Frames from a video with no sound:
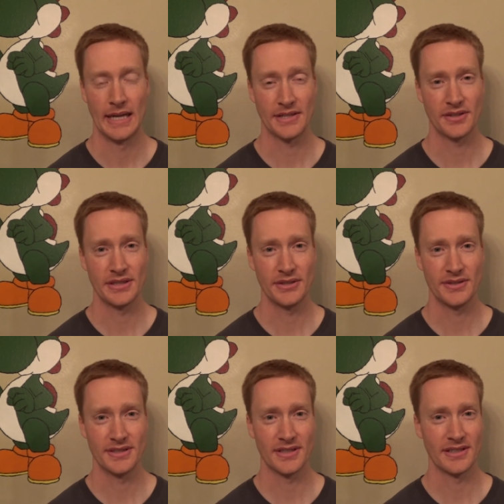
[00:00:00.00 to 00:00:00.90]
I actually
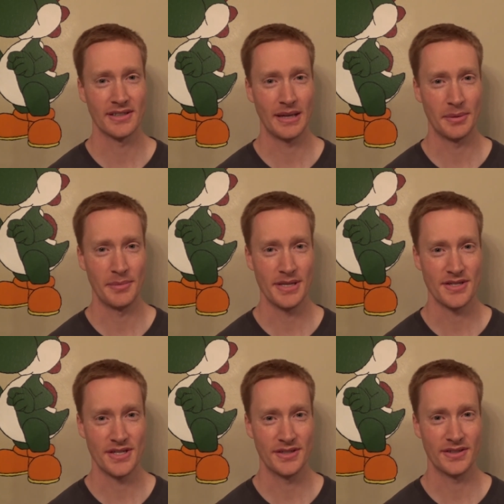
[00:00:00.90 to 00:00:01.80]
used this on slapping
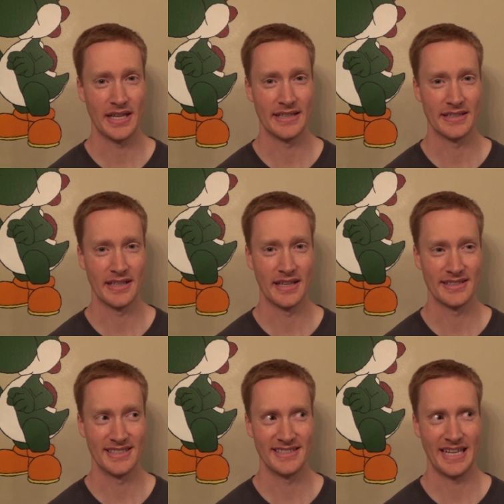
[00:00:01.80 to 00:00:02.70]
bitches, and
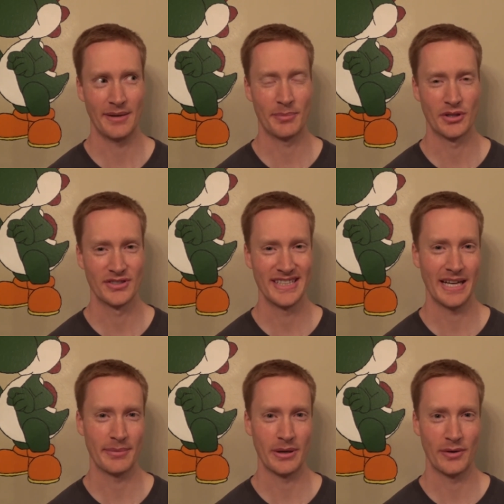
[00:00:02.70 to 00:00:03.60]
Zizap, or
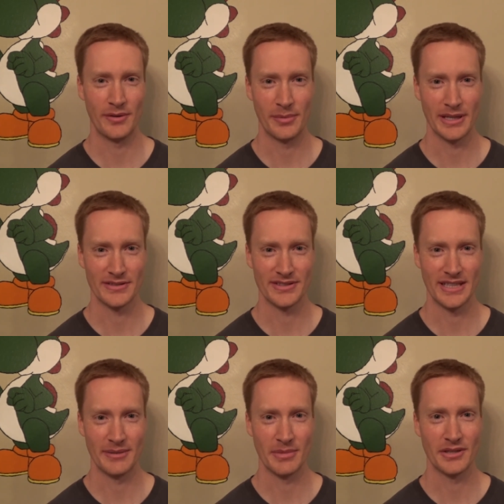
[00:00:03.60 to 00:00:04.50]
Zap, however you pronounce the
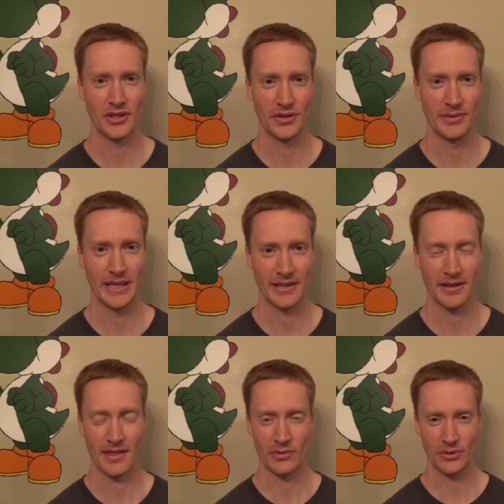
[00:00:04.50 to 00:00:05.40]
name, showed me
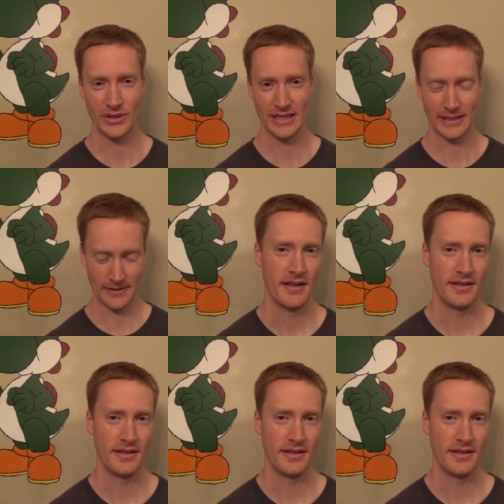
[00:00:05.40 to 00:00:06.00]
the routine.